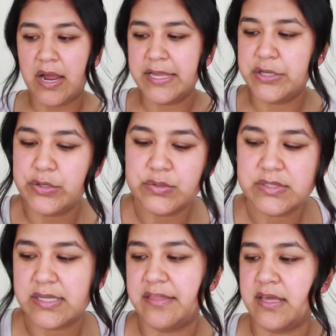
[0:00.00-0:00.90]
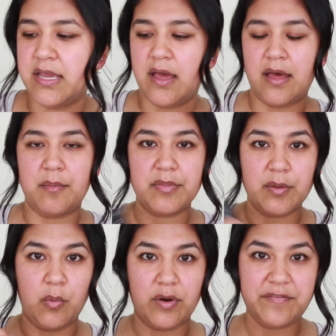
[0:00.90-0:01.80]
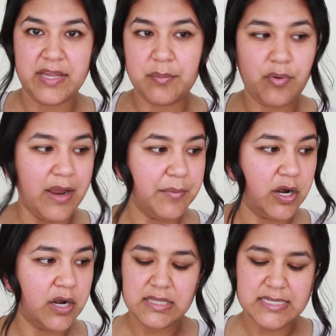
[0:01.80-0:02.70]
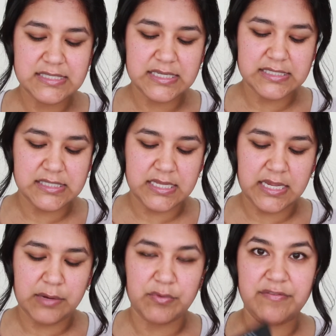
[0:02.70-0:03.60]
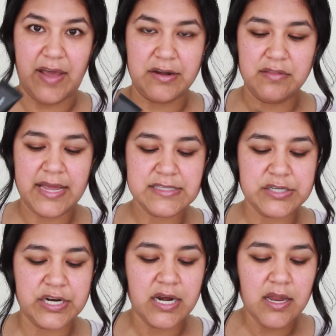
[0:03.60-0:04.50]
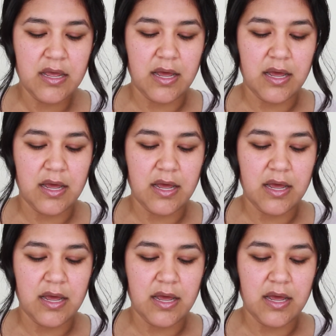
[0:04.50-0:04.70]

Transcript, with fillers: I used the, um, the Morphe primer. This is the revitalizer.